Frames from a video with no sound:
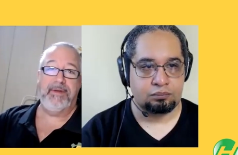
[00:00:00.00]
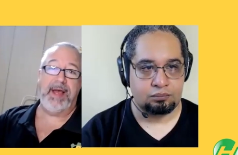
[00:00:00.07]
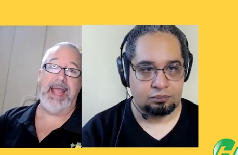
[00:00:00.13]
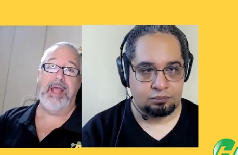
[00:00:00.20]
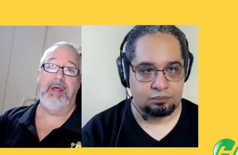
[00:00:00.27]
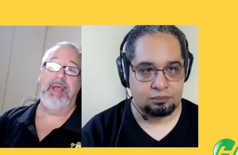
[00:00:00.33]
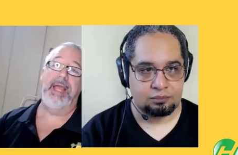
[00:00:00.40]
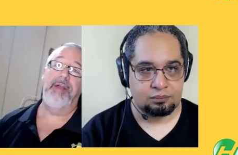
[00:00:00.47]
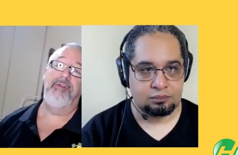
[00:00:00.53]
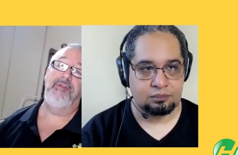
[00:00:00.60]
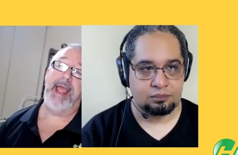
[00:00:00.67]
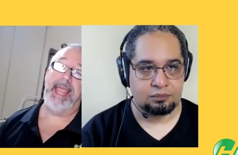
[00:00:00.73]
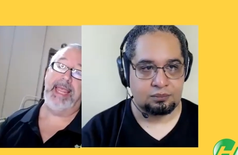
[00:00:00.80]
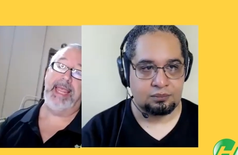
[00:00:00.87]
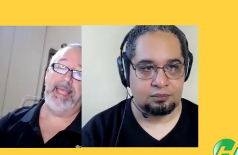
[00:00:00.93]
Speaker 1: file and
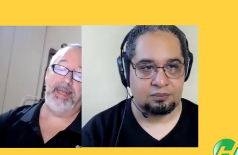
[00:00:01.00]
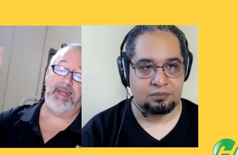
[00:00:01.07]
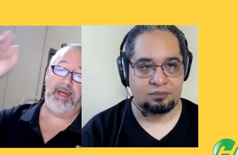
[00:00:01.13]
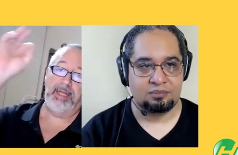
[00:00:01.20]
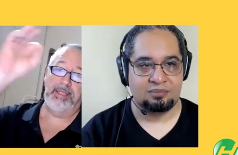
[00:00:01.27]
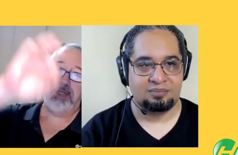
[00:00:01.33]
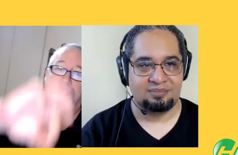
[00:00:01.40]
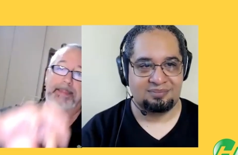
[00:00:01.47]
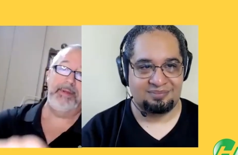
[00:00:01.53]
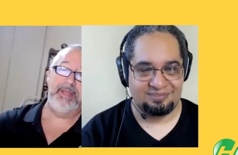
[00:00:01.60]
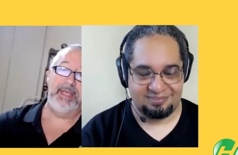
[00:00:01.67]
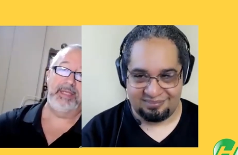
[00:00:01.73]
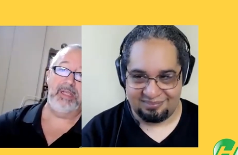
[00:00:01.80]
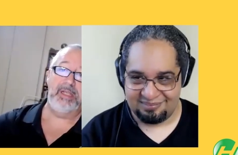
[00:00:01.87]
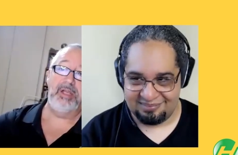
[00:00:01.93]
drag it on top of the
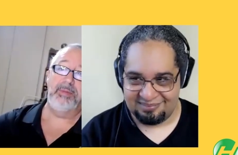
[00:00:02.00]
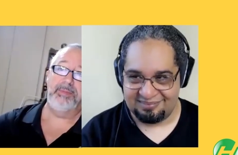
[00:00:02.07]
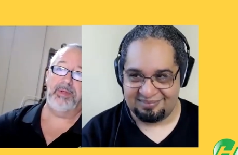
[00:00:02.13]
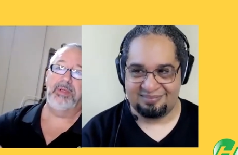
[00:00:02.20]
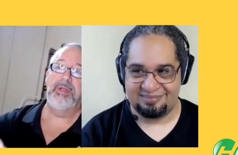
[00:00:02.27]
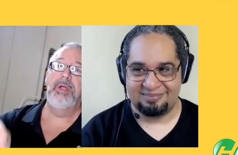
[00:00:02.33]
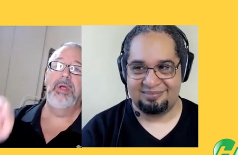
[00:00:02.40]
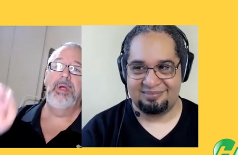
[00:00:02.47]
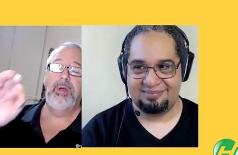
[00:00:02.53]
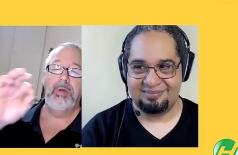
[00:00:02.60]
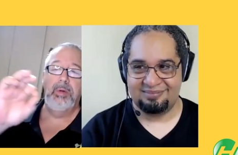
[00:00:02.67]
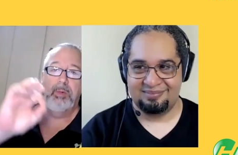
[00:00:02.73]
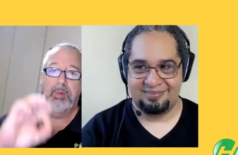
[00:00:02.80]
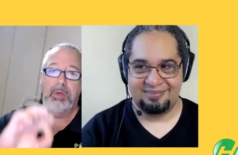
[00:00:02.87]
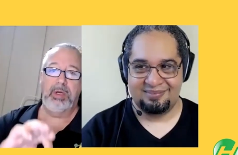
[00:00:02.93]
executable,
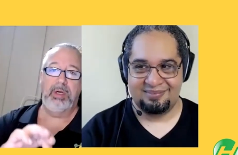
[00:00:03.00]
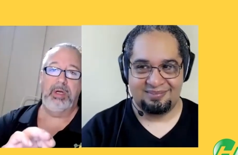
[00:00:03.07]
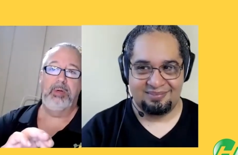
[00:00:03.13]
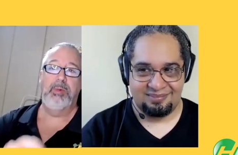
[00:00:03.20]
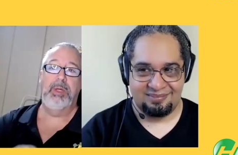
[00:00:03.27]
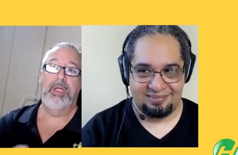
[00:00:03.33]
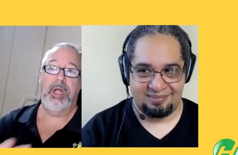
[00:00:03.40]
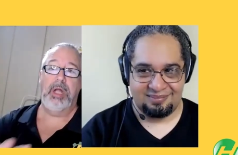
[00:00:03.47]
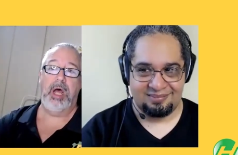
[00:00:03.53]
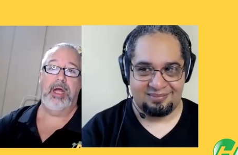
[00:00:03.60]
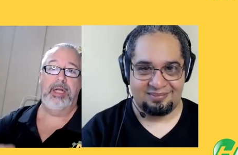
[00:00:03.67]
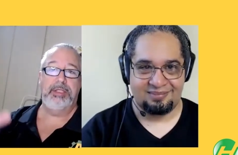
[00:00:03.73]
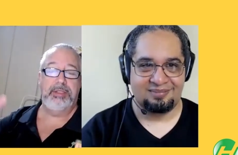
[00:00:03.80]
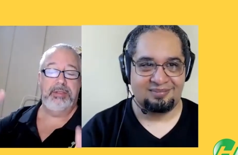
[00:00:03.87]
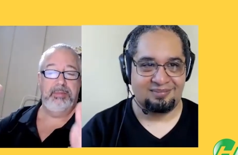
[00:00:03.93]
Word would
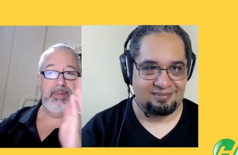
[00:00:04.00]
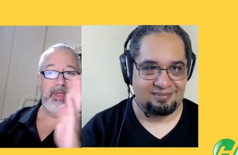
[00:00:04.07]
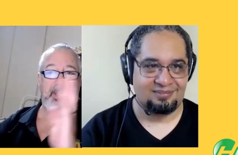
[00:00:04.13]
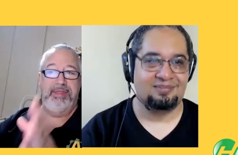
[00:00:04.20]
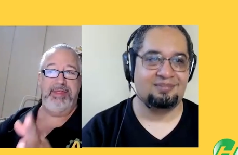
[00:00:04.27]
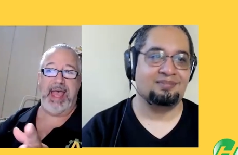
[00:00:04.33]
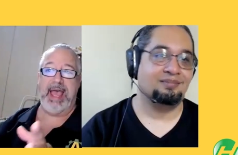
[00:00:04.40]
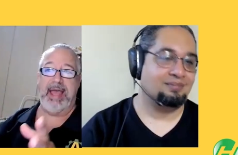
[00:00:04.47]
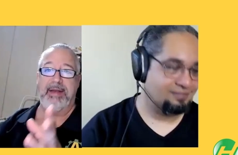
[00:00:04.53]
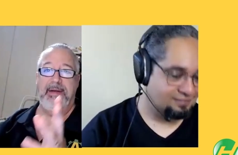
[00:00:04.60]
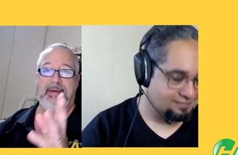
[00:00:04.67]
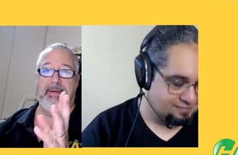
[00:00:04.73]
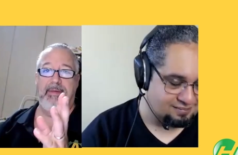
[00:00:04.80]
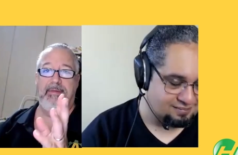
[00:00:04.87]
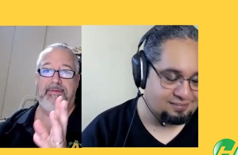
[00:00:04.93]
launch with that
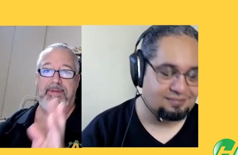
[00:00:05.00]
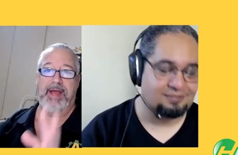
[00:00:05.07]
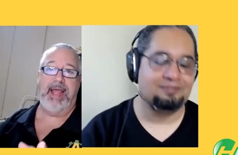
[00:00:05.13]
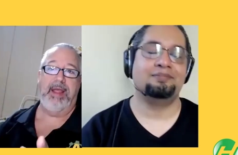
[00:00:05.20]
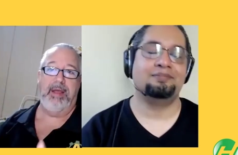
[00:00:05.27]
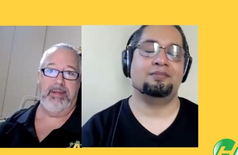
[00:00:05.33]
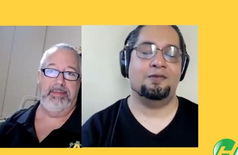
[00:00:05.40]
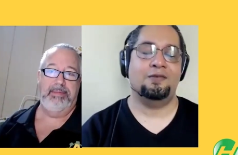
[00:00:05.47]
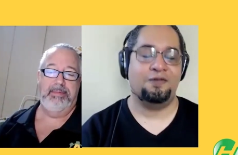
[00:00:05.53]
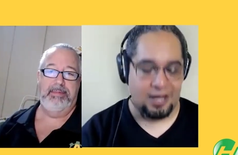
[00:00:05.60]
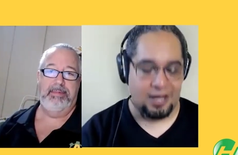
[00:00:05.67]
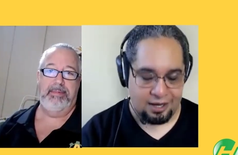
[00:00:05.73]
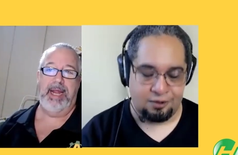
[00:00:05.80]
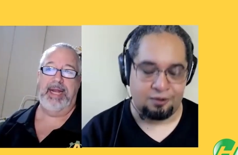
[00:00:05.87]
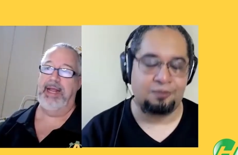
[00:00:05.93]
file,
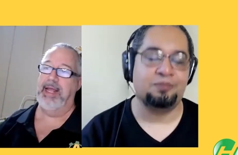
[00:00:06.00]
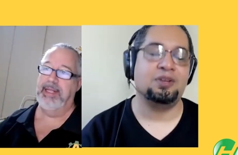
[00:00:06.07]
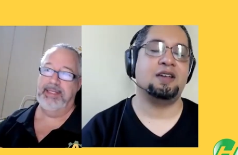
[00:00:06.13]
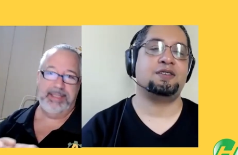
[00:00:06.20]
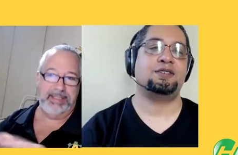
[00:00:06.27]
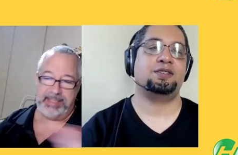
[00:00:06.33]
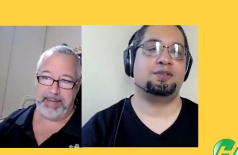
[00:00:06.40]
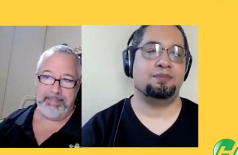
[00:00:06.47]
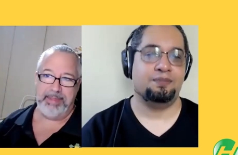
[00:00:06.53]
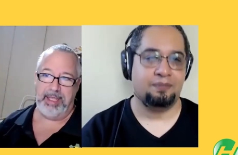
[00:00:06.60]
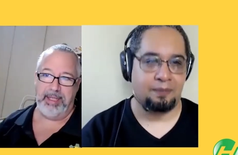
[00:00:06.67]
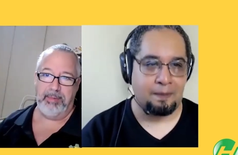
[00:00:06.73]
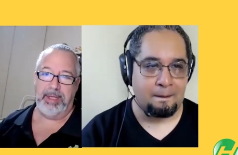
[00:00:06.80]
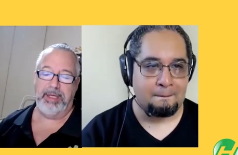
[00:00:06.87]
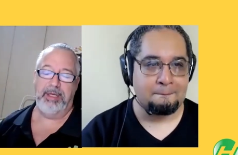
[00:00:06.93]
file right? And it's yeah. the same
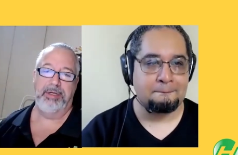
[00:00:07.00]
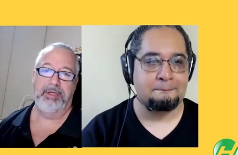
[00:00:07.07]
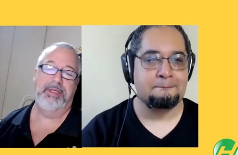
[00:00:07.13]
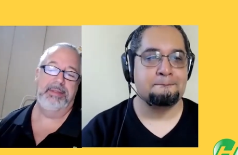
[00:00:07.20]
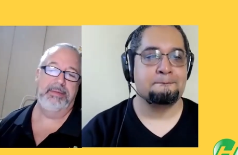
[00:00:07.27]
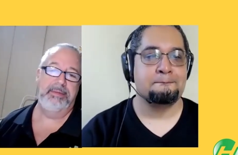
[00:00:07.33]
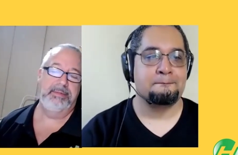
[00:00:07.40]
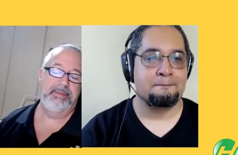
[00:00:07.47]
thing in what you're doing.